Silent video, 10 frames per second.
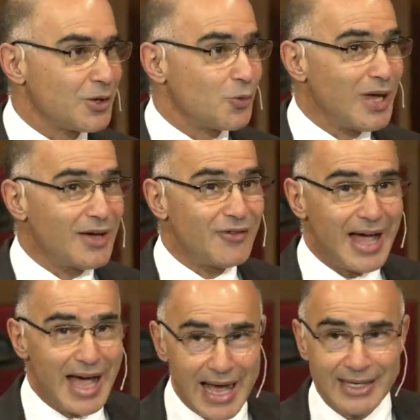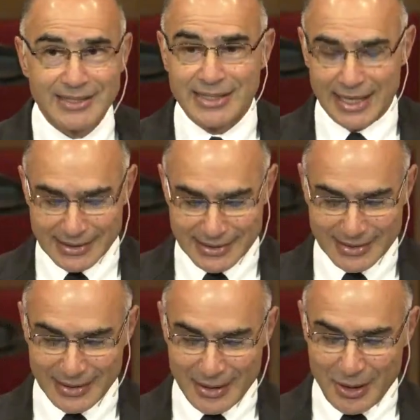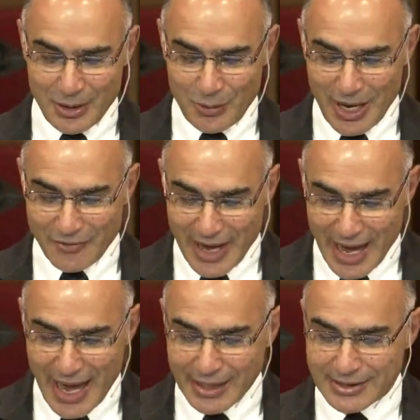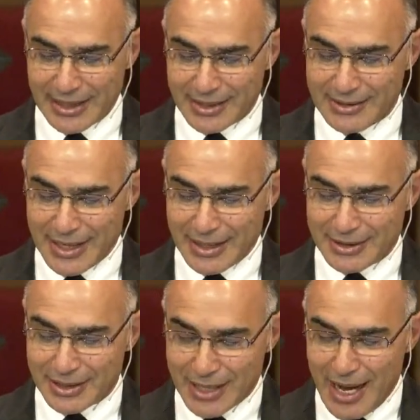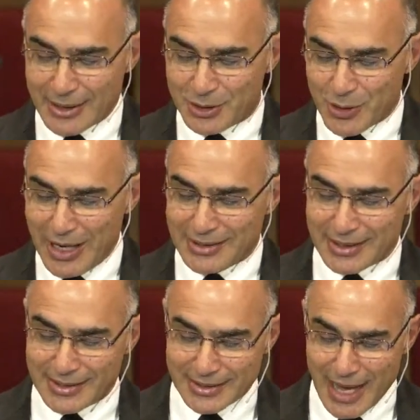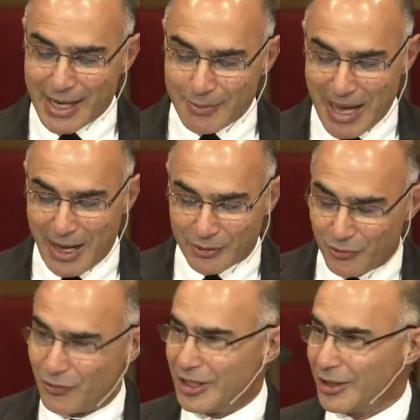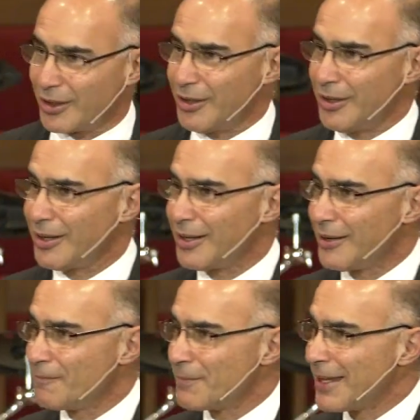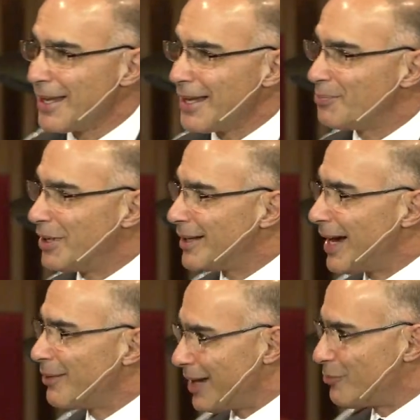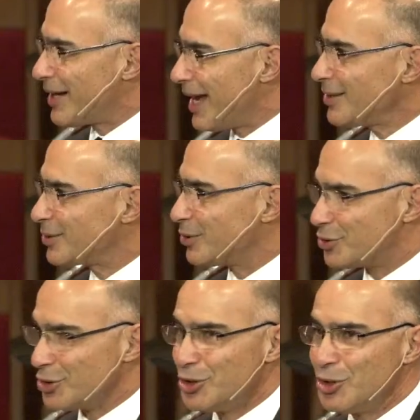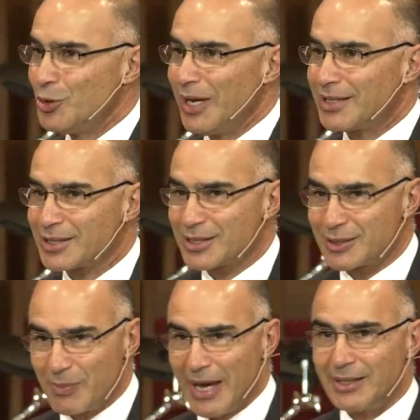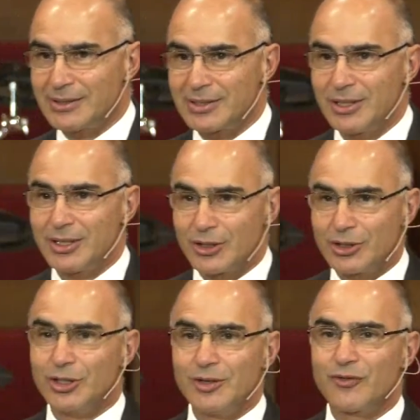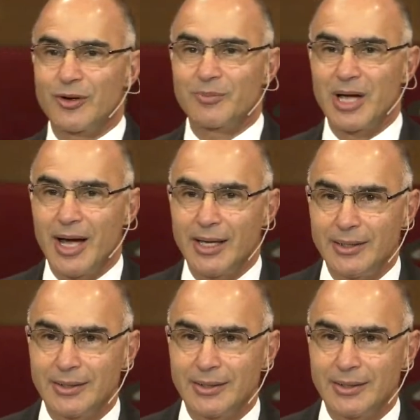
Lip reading: We have access to God's grace. It's not about fear. But I want to ask you, do you expect good from God?